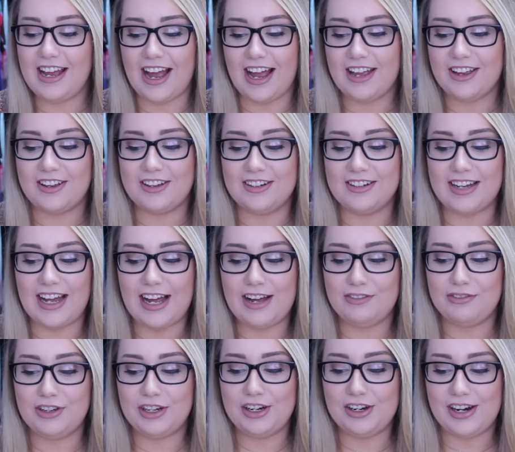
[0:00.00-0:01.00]
I could
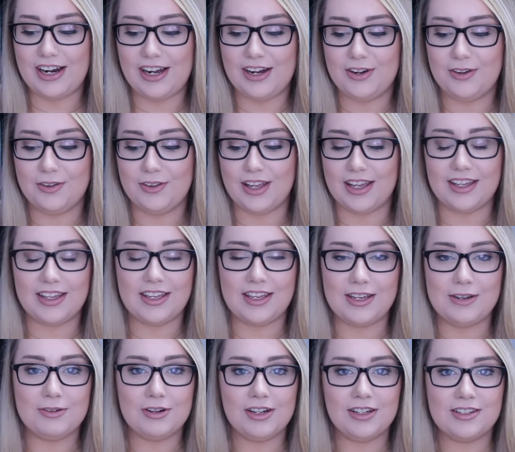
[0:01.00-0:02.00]
not figure out like
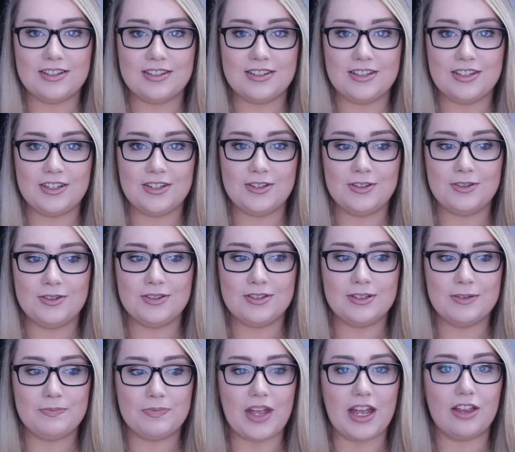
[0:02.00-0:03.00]
keywords to
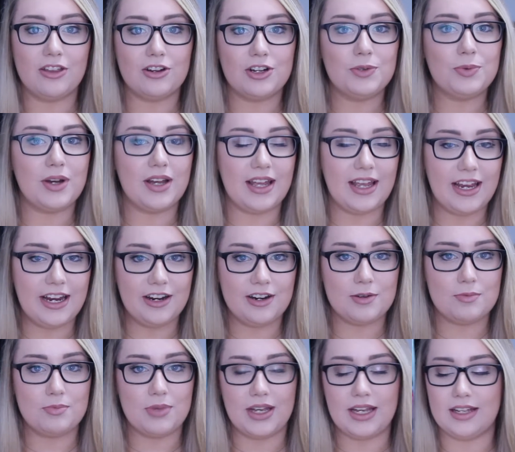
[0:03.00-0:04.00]
use. I learned what
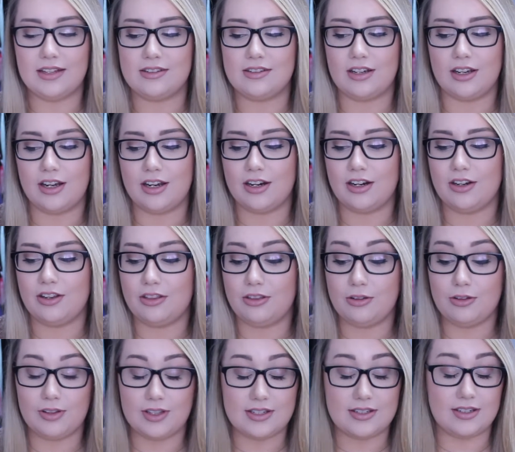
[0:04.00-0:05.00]
harem pants are
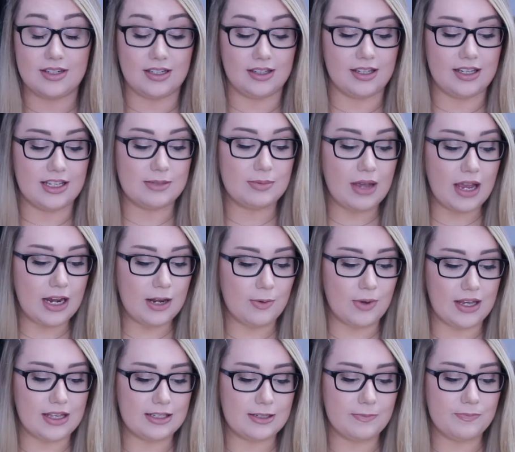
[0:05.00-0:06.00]
through listing these. But
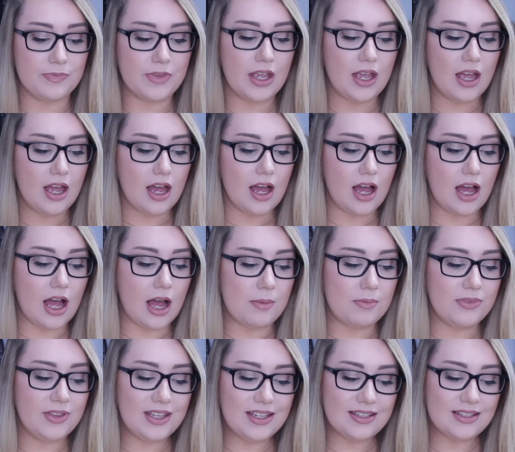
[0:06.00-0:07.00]
anyways,
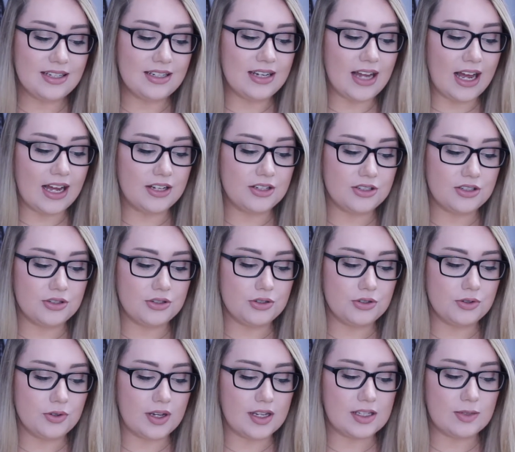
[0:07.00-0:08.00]
um, these did not
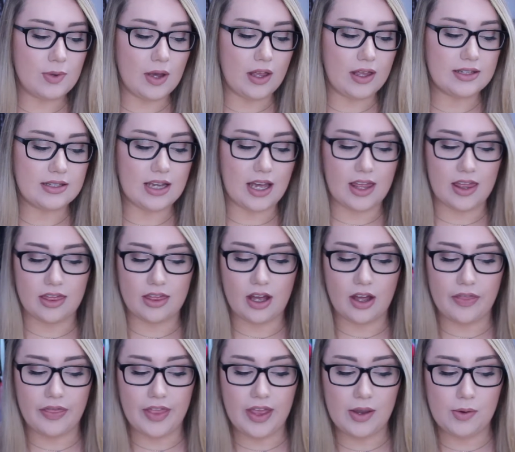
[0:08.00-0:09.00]
do as well as I
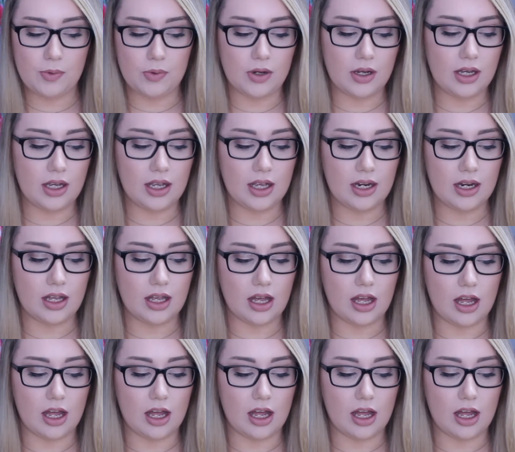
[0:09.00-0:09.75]
thought they would.